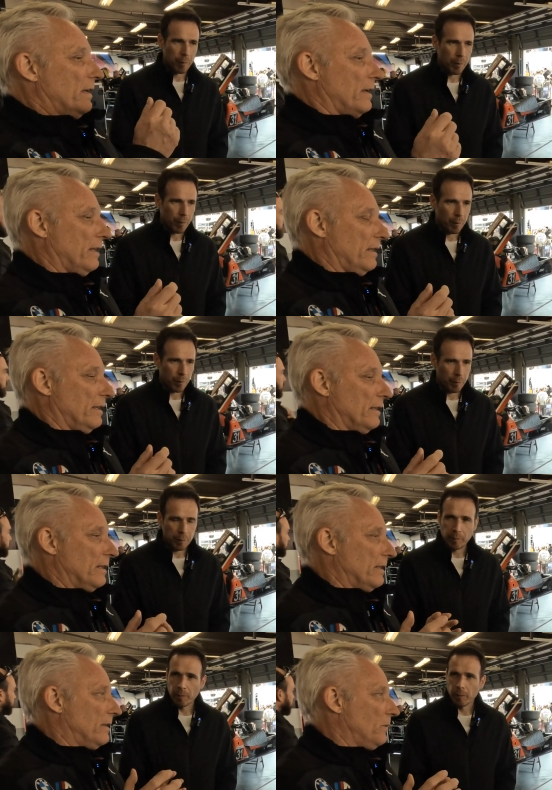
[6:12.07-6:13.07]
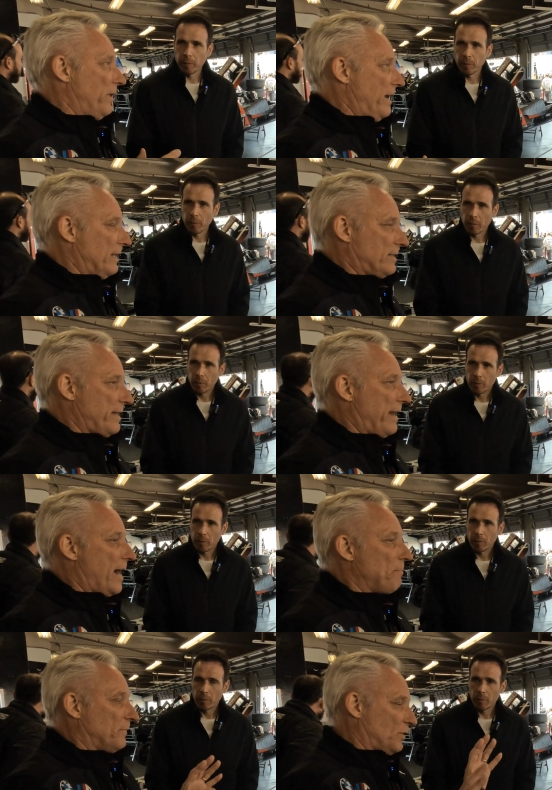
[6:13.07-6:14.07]
Speaker 1: the, the way it's
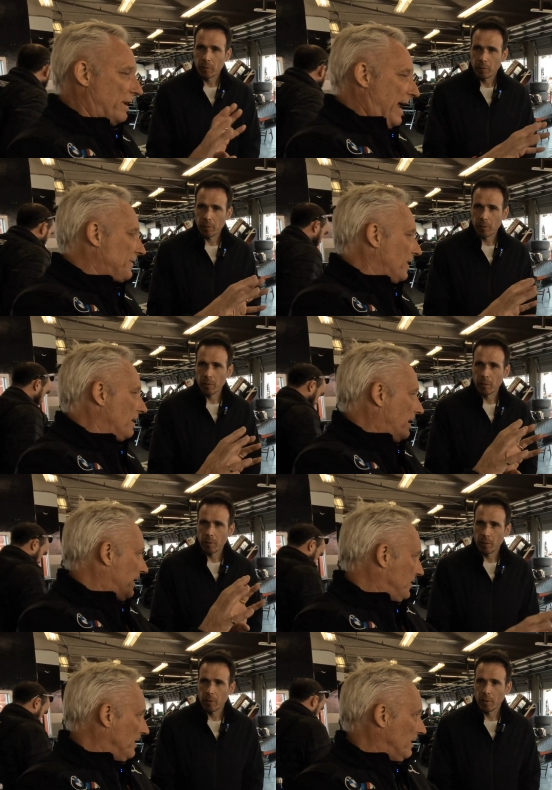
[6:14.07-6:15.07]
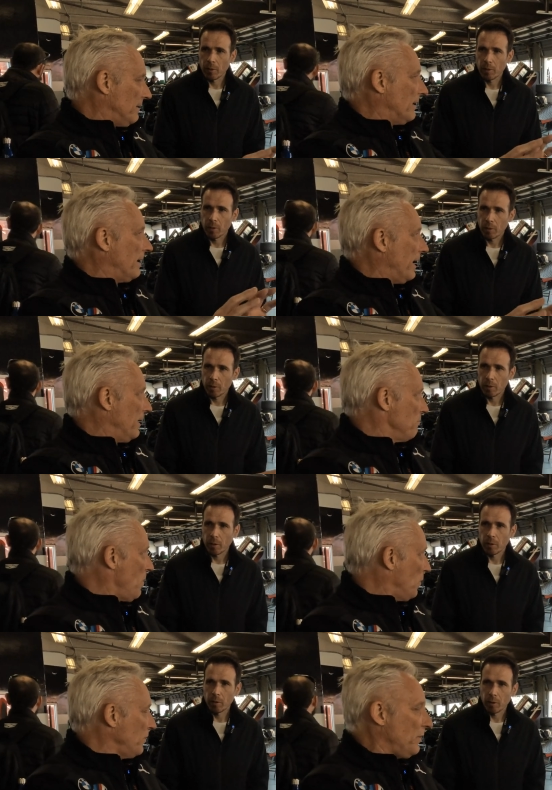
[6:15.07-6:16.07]
set up, so it has a, has a,
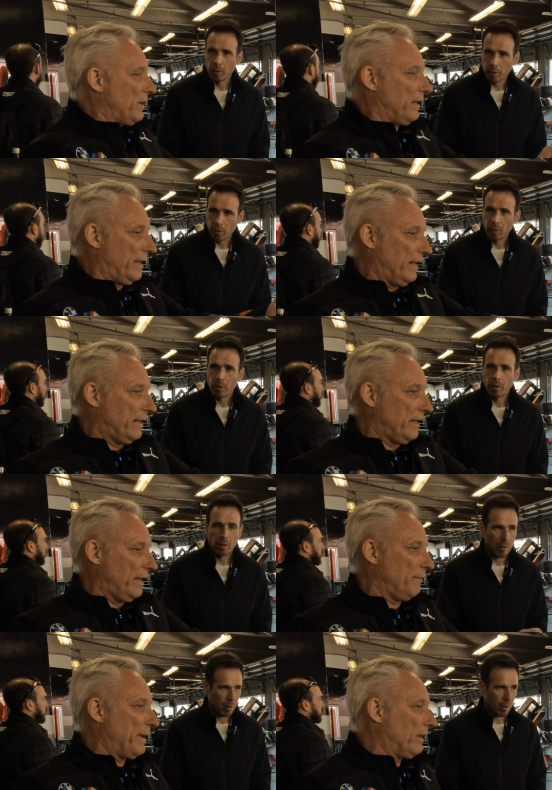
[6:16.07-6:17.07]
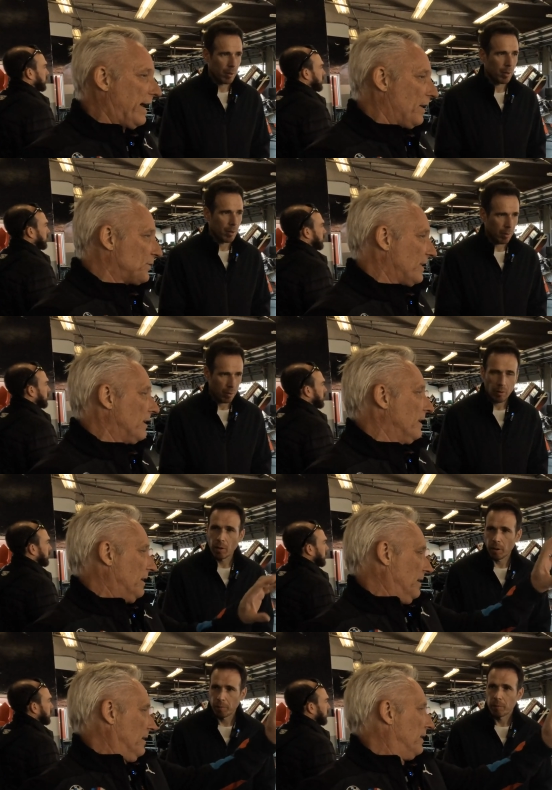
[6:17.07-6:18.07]
a motor unit in the bell
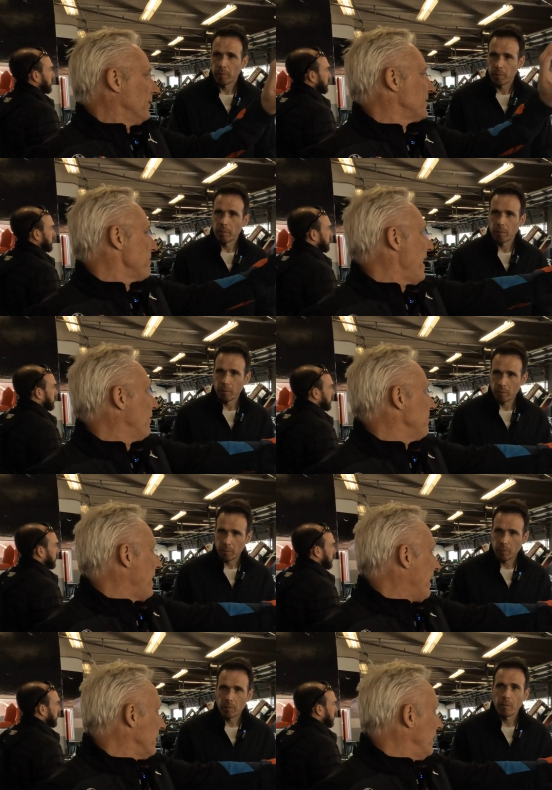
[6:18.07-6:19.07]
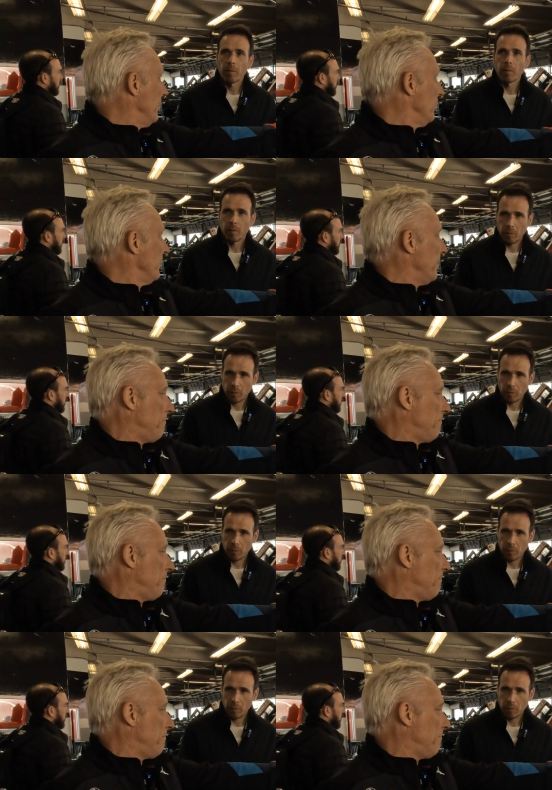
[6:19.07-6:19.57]
housing. Okay. There is a battery pack under